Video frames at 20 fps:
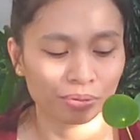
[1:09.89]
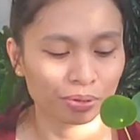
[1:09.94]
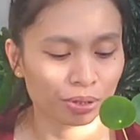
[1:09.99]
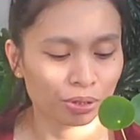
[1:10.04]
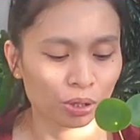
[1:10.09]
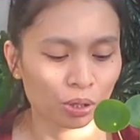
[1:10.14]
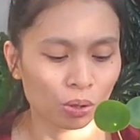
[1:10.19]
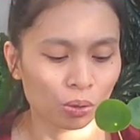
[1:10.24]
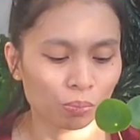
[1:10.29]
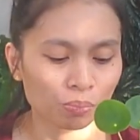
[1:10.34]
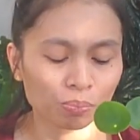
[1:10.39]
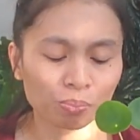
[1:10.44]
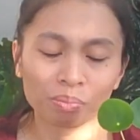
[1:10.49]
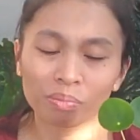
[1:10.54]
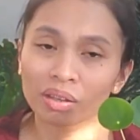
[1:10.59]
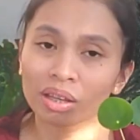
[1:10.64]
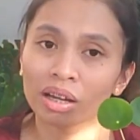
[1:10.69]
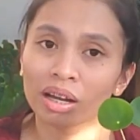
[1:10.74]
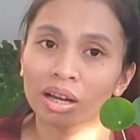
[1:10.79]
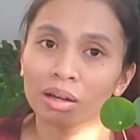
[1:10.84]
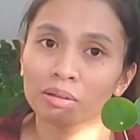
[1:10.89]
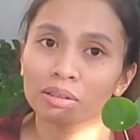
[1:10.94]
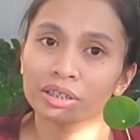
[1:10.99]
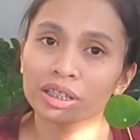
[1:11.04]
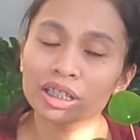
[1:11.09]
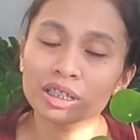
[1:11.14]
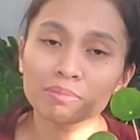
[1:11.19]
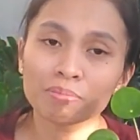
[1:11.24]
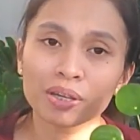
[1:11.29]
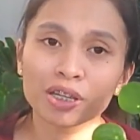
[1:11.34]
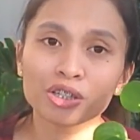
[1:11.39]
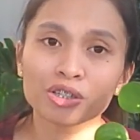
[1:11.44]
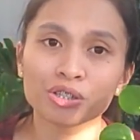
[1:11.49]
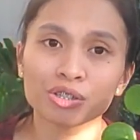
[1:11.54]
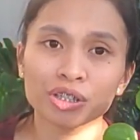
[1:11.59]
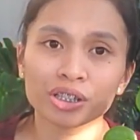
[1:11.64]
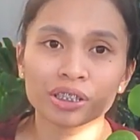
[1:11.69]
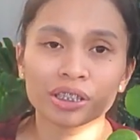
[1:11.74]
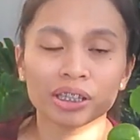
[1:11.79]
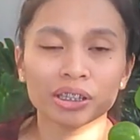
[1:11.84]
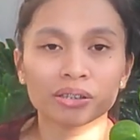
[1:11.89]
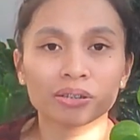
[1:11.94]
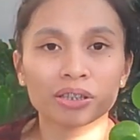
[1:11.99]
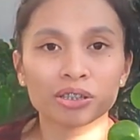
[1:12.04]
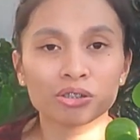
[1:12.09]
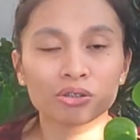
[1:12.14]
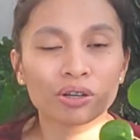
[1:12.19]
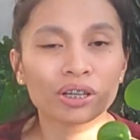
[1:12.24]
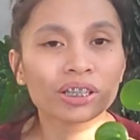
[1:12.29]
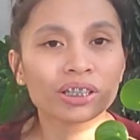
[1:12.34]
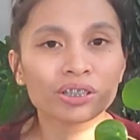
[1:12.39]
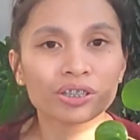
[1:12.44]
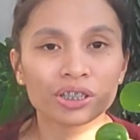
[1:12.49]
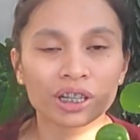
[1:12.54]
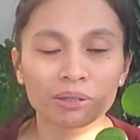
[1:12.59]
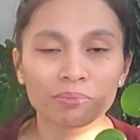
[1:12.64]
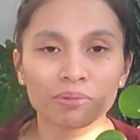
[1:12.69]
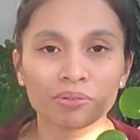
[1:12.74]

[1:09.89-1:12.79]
So just make sure that the soil is dry